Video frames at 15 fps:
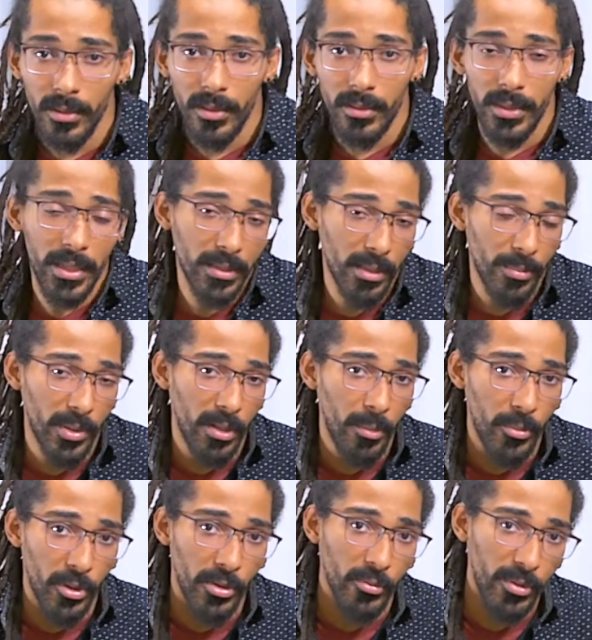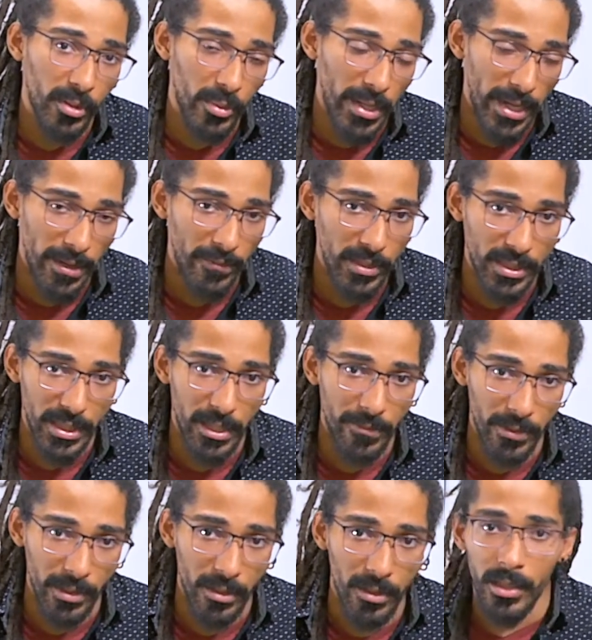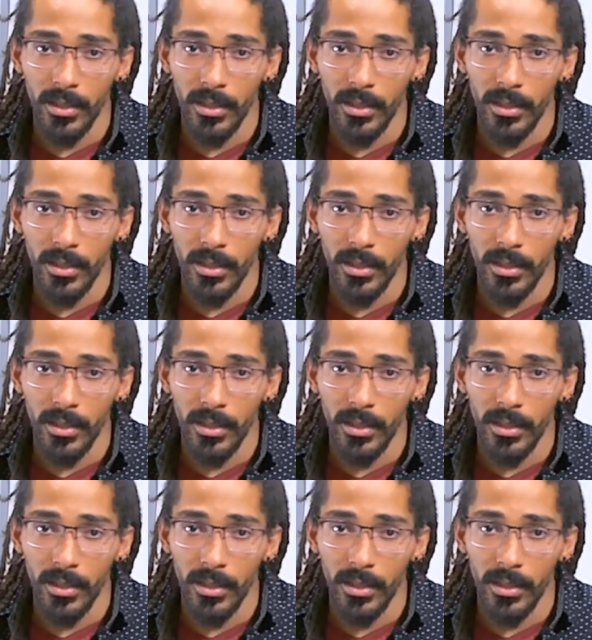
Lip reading: Next up at number 3, we have David.